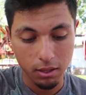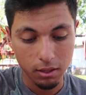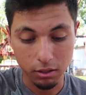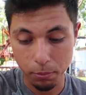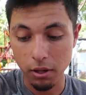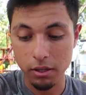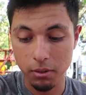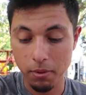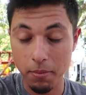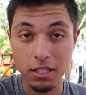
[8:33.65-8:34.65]
That's probably gonna
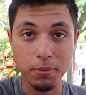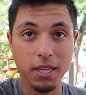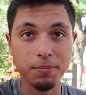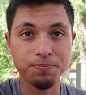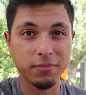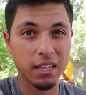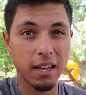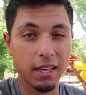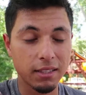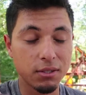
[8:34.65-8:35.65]
be the best bet.
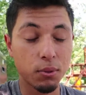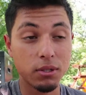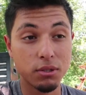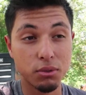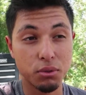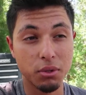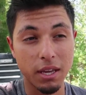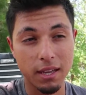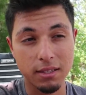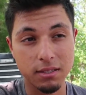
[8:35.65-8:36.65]
I at least want to do the
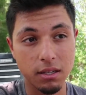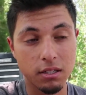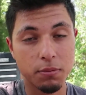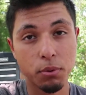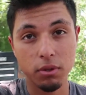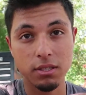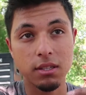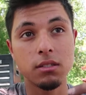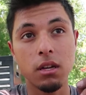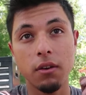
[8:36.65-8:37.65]
head studs, pull the
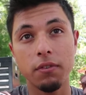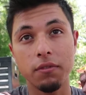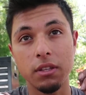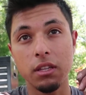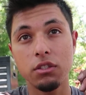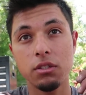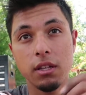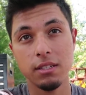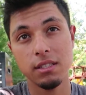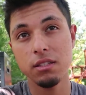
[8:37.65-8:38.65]
studs off of the engine
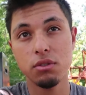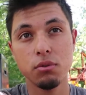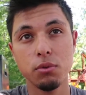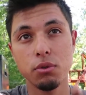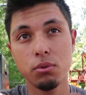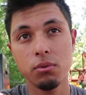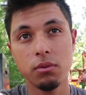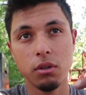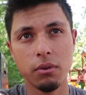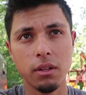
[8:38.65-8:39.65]
that is in the Subaru,
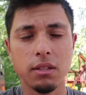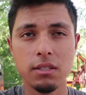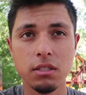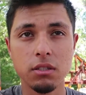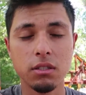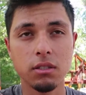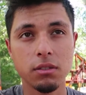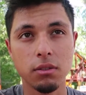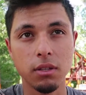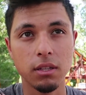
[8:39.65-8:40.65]
throw it on this engine,
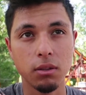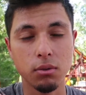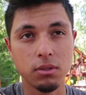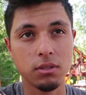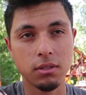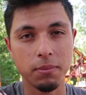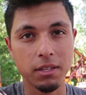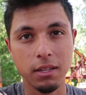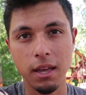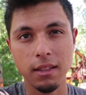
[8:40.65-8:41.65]
so then those, I
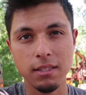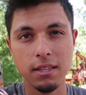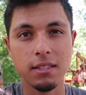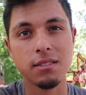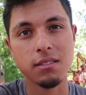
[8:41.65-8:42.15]
mean, at least had